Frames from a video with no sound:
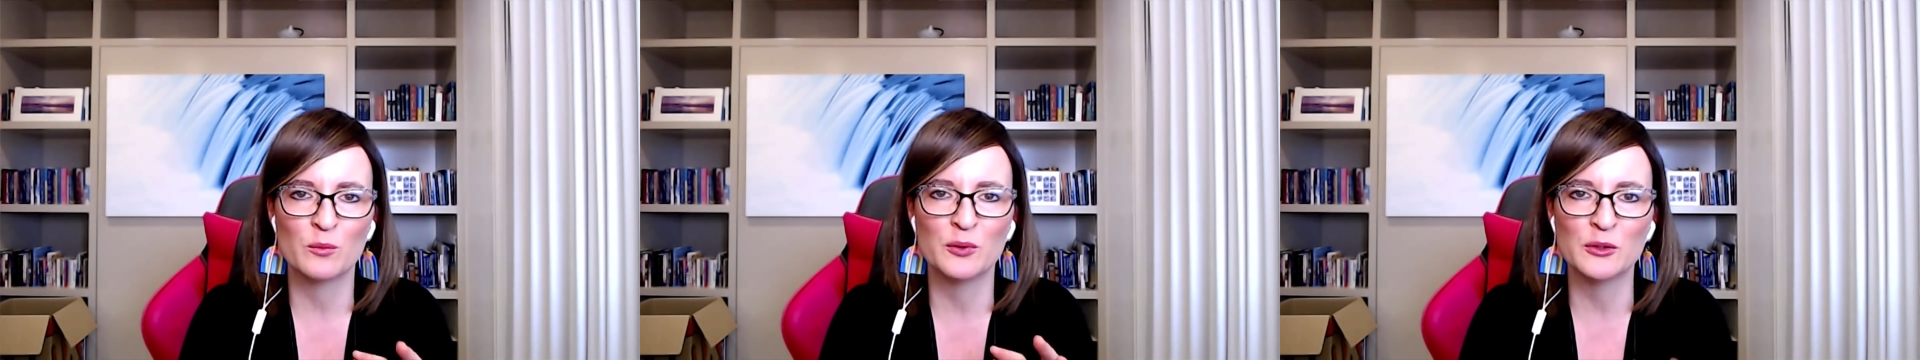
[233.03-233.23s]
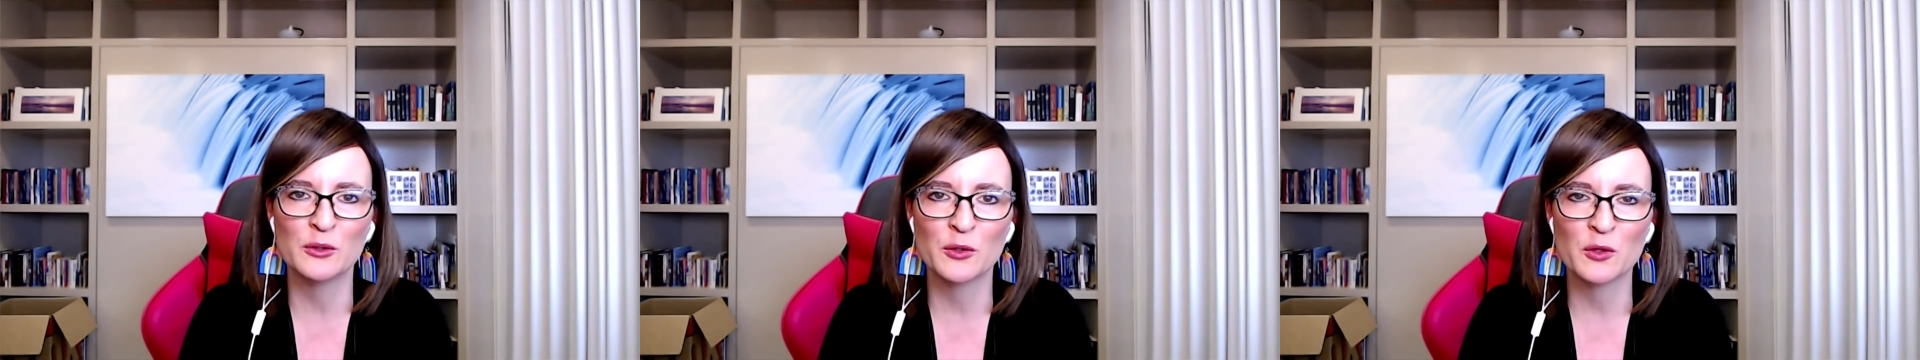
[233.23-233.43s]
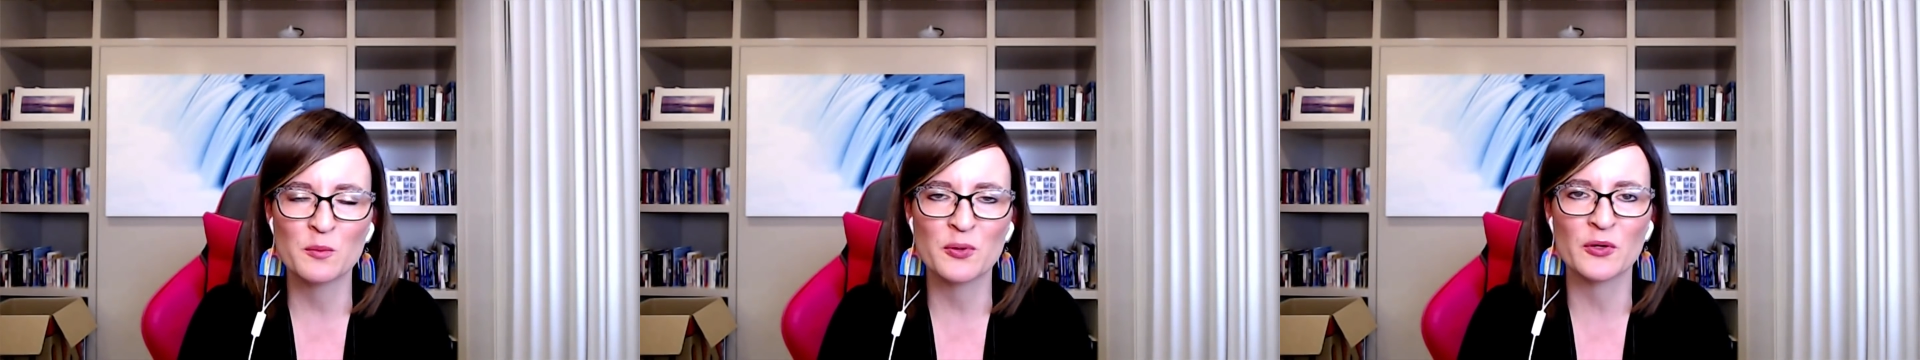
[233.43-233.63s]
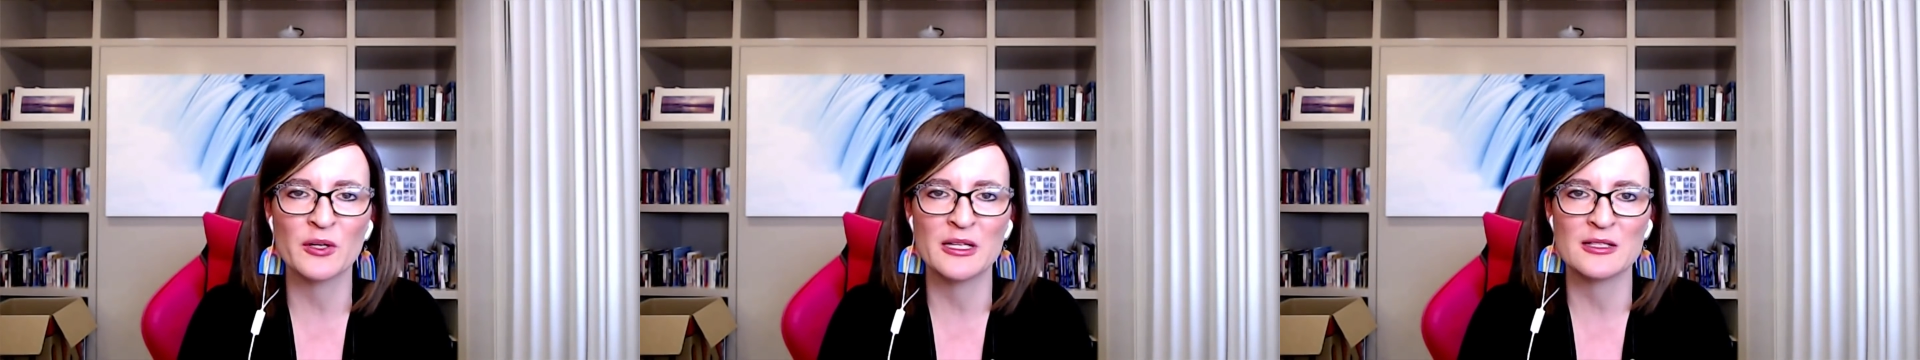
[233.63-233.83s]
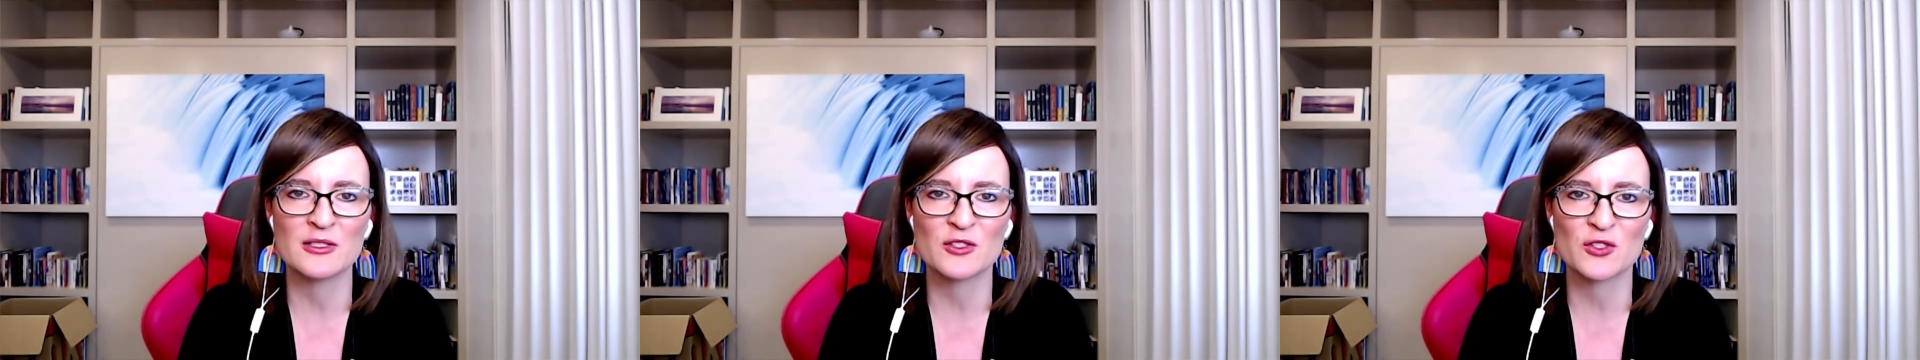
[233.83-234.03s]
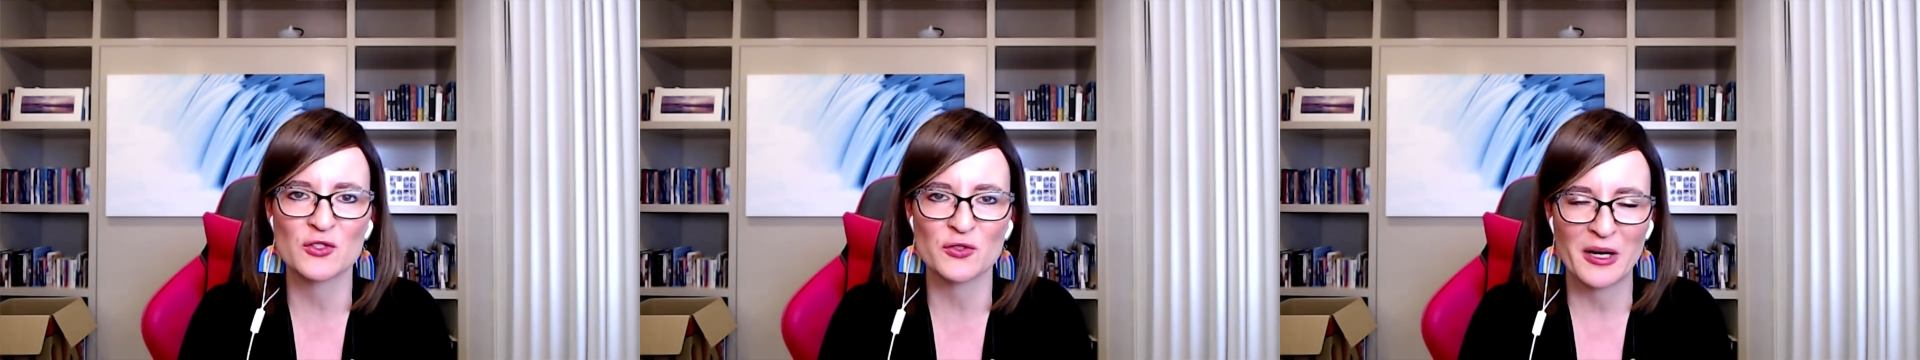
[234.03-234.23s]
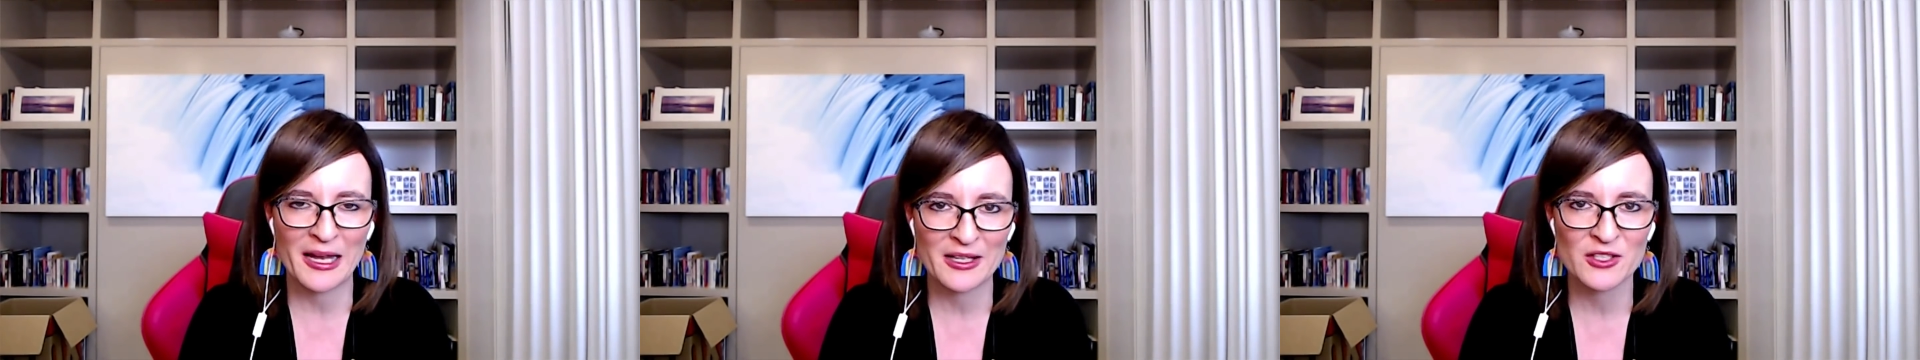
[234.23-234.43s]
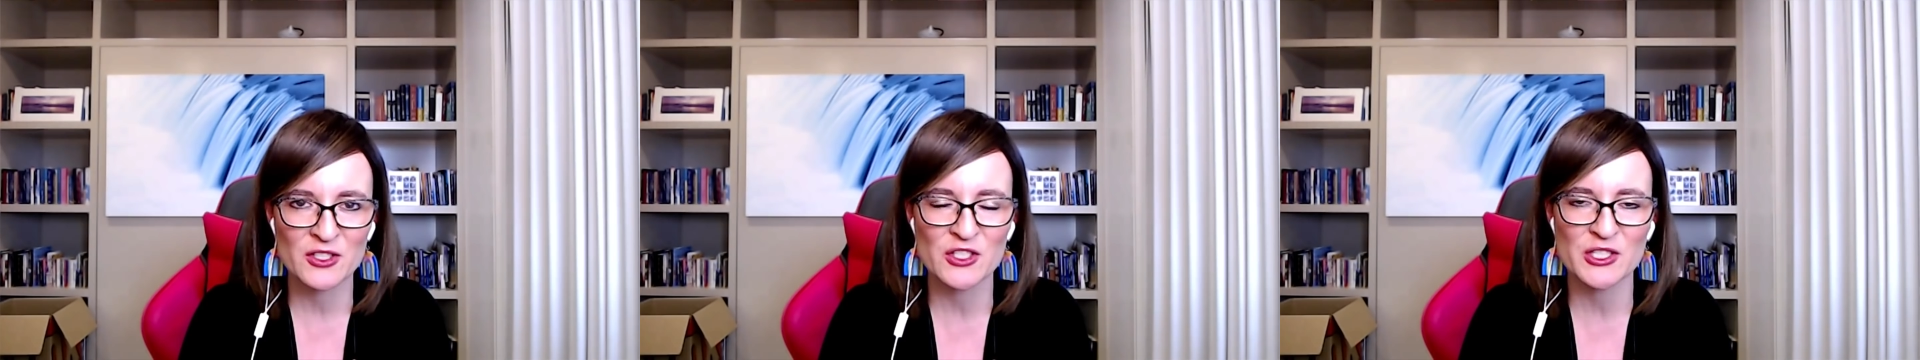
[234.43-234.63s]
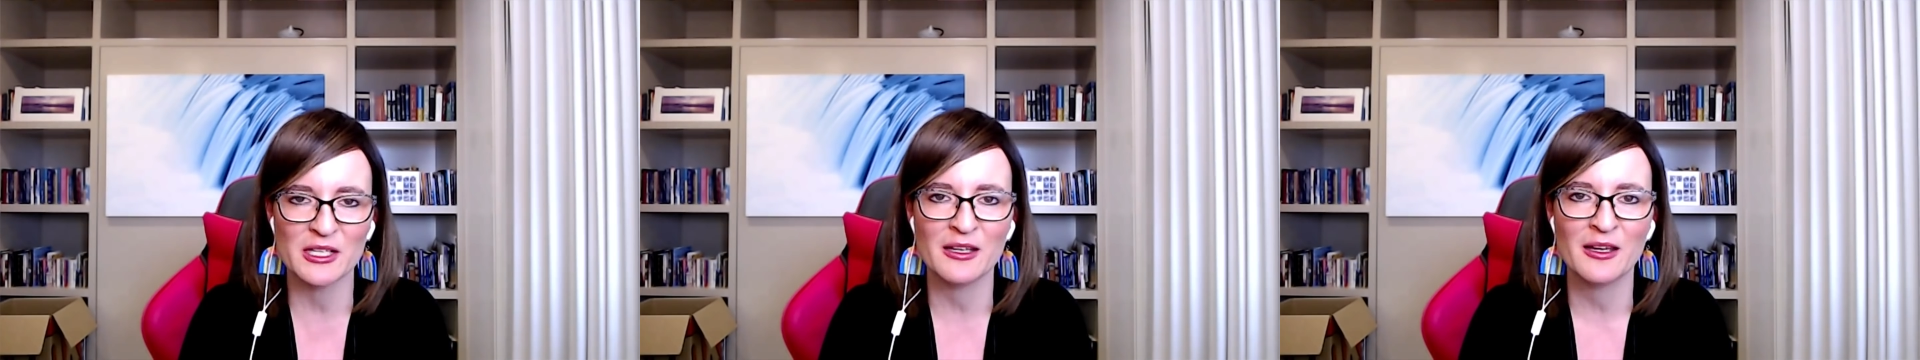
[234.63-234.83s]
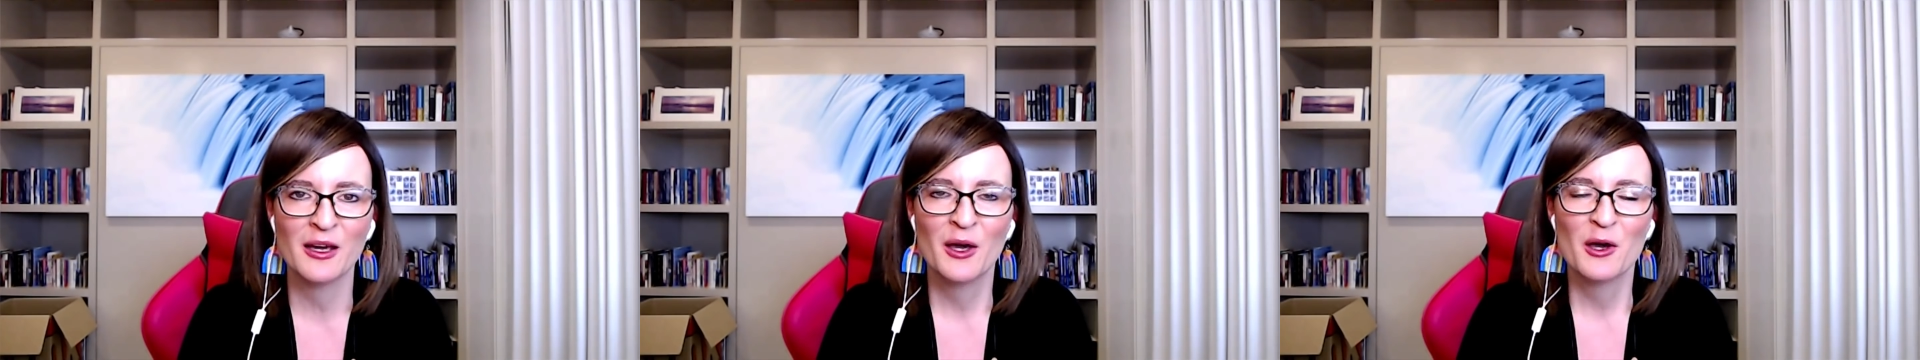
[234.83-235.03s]
blueprint
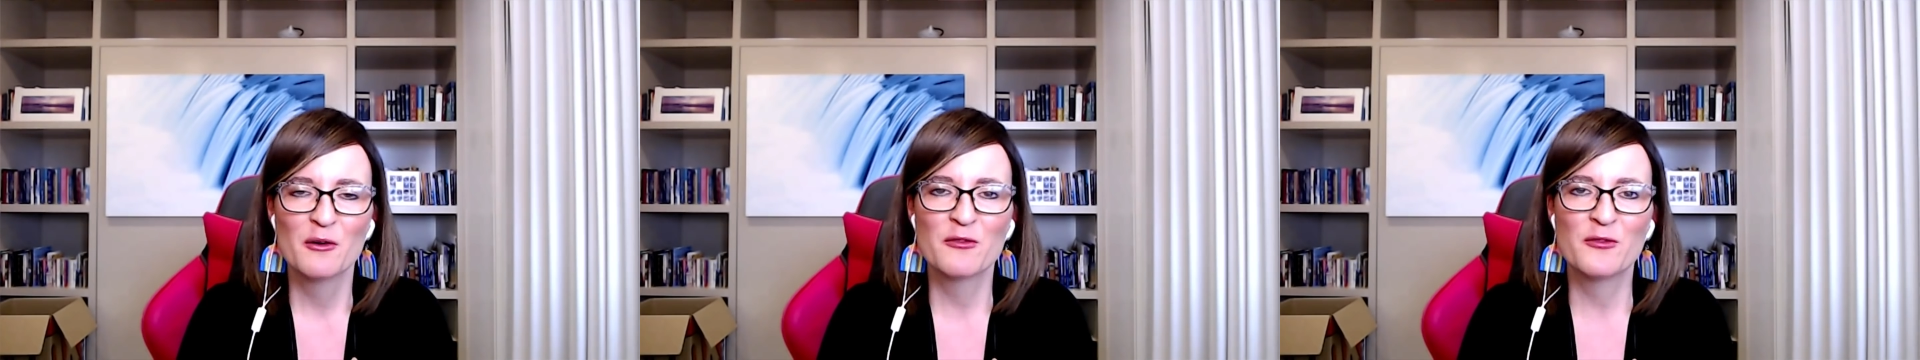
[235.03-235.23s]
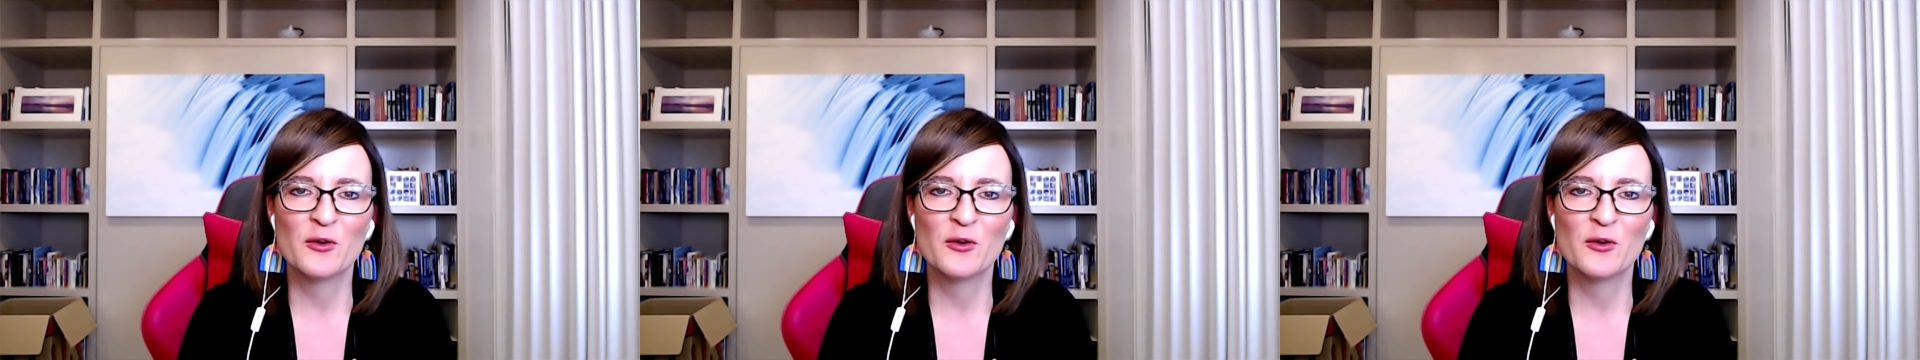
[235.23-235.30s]
strategy hmm.